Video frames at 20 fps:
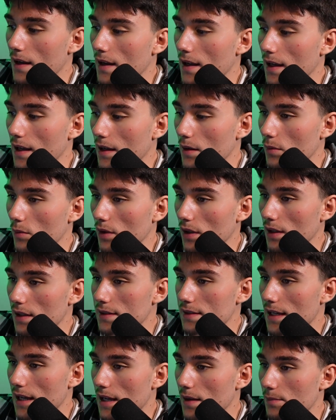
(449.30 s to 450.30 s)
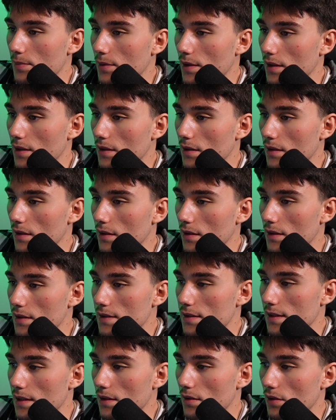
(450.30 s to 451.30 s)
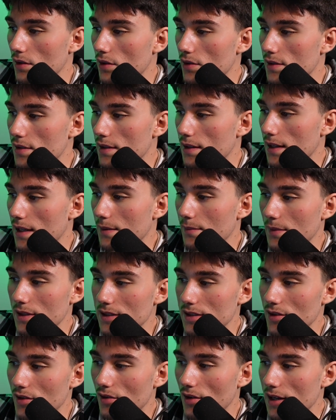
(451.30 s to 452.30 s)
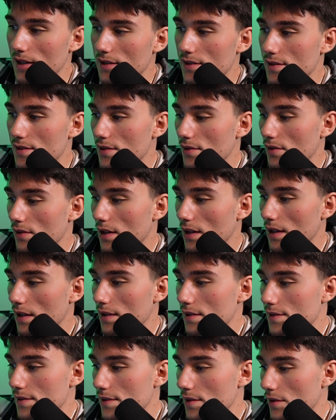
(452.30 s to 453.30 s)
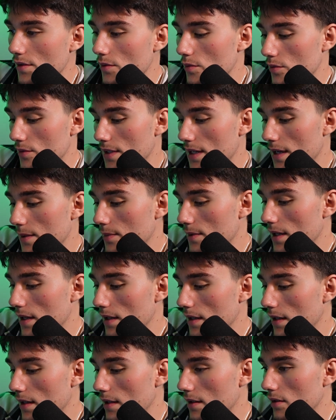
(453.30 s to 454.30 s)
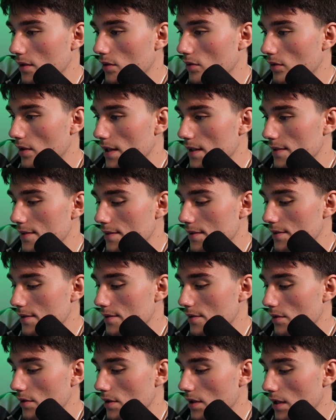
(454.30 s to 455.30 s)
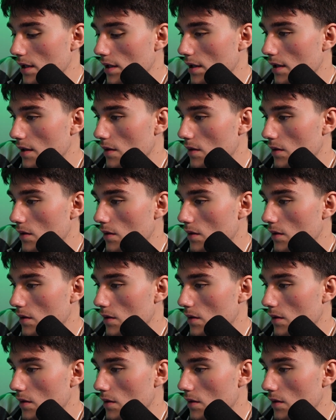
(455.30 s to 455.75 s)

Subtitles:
and we're gonna type in, let's see, her username is Grace Sergey. So type that in, Grace Sergey.